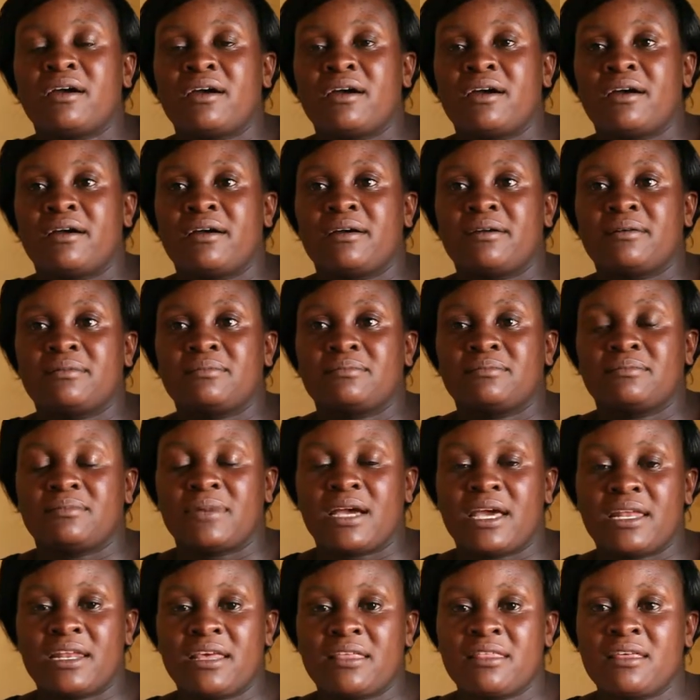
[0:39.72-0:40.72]

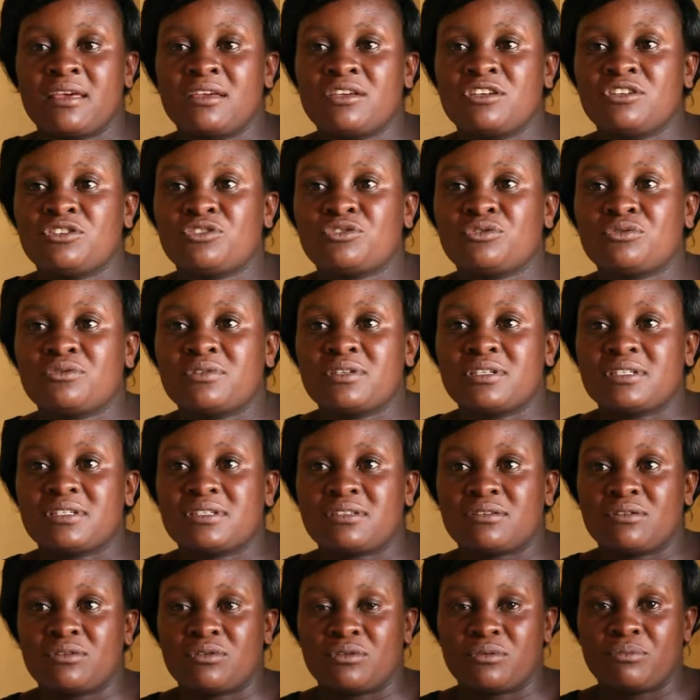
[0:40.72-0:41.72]
Um, another issue
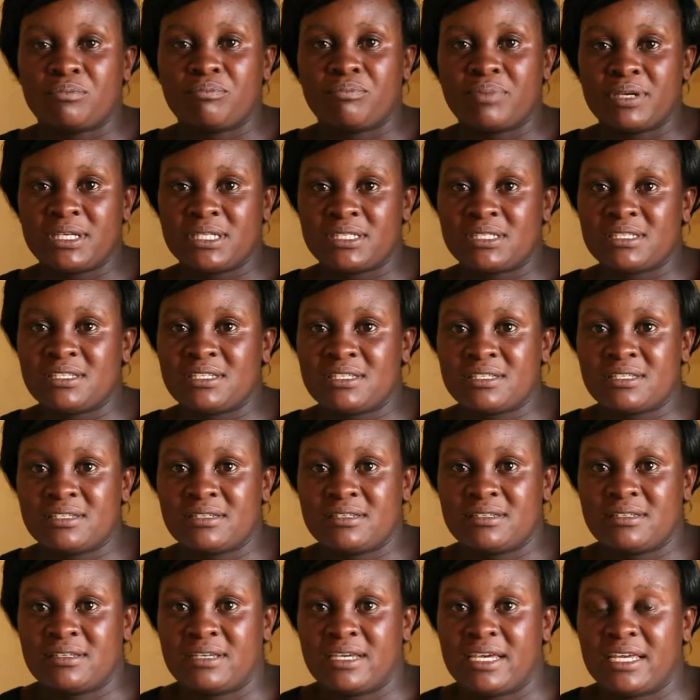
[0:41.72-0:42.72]
is on
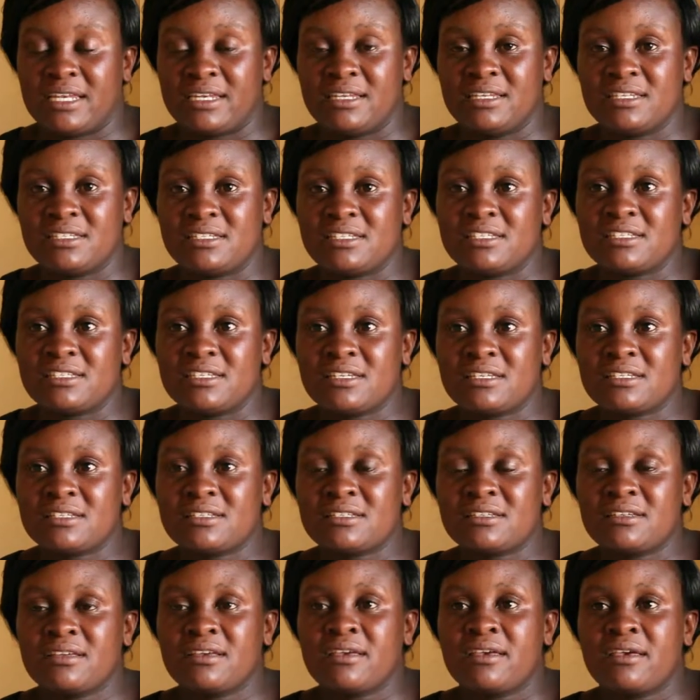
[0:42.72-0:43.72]
pests and
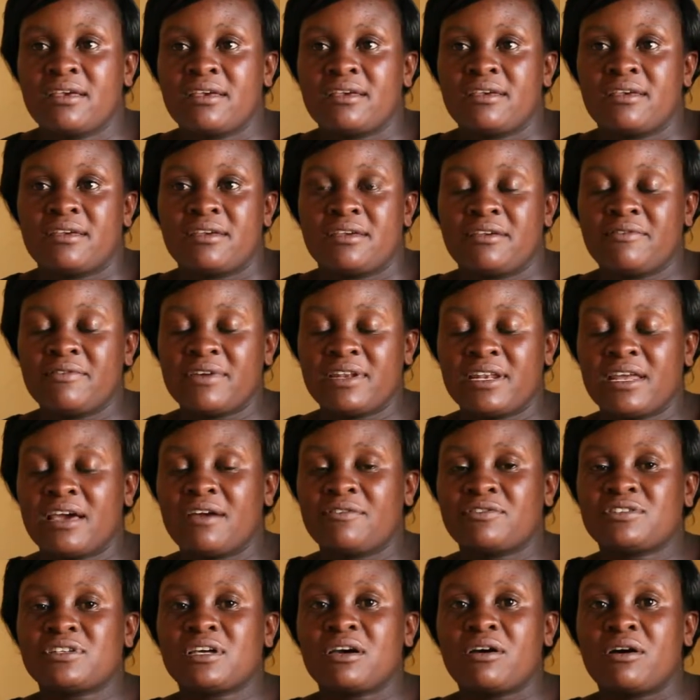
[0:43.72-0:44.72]
diseases. Even
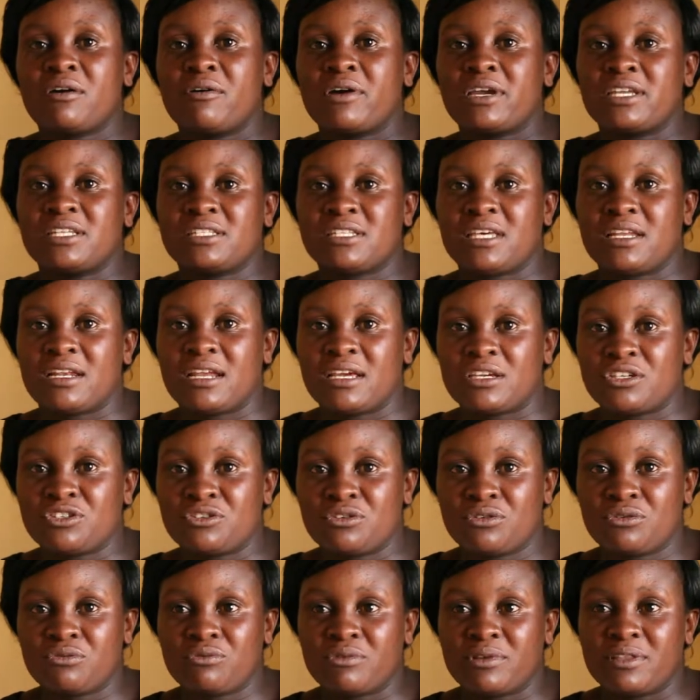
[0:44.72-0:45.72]
after our
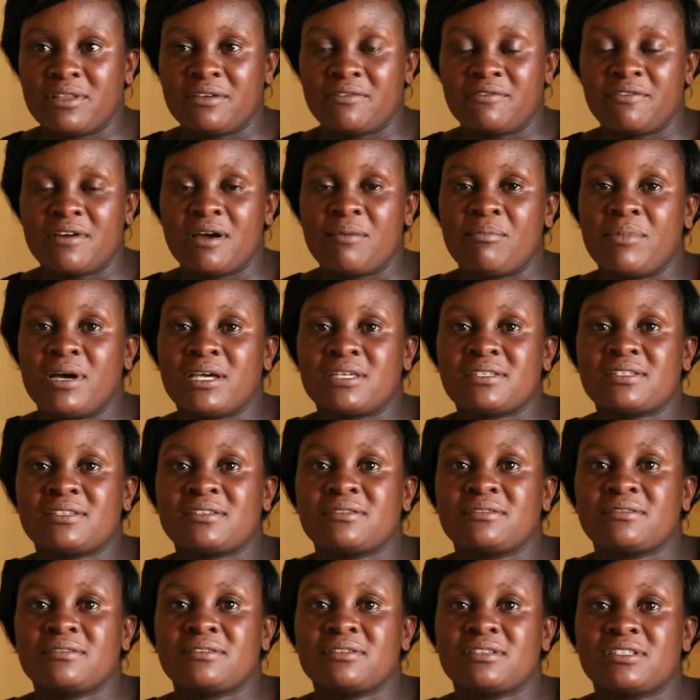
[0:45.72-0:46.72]
interaction with the
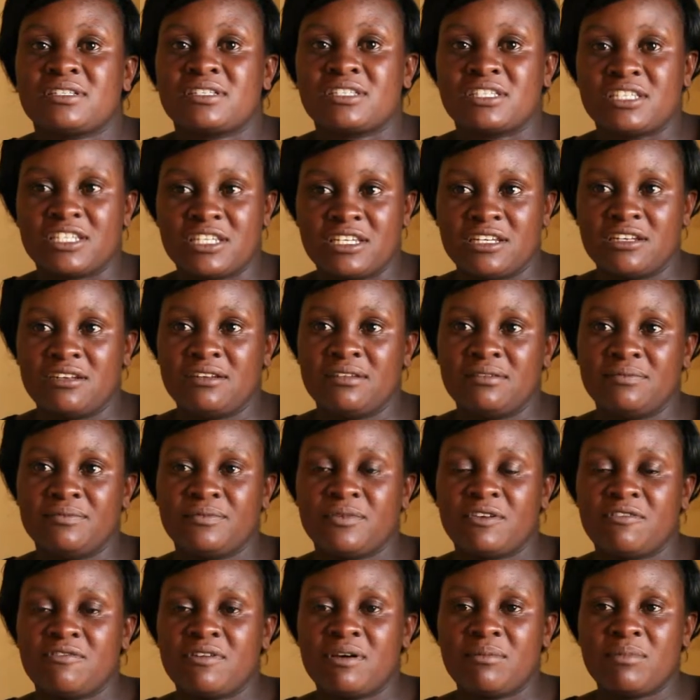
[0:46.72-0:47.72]
farmers, still
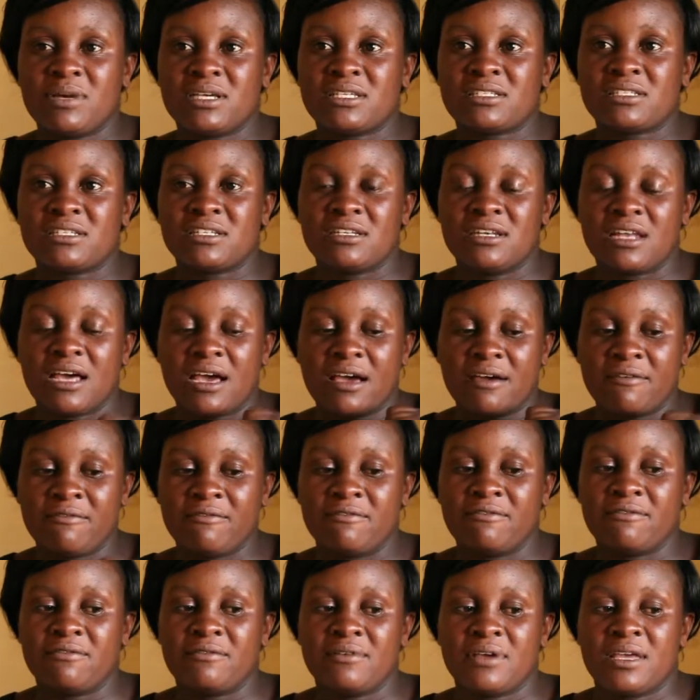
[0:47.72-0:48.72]
farmers still
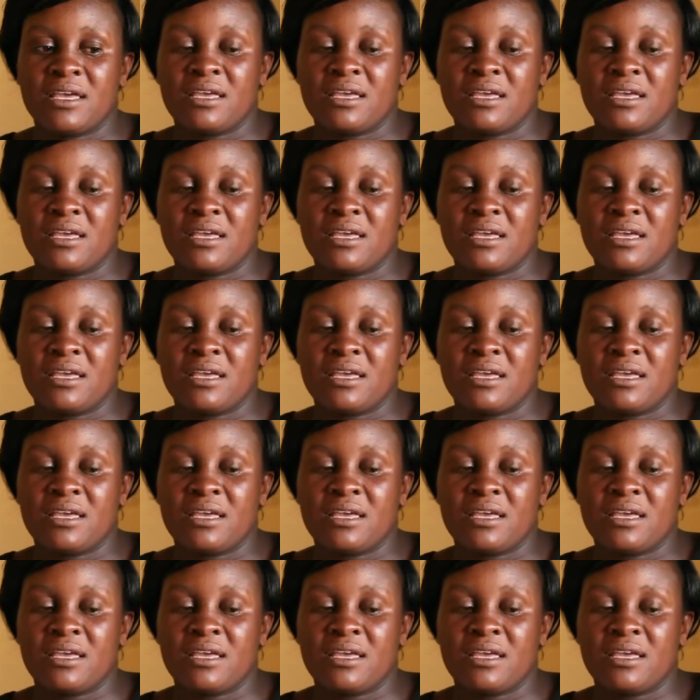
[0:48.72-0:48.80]
have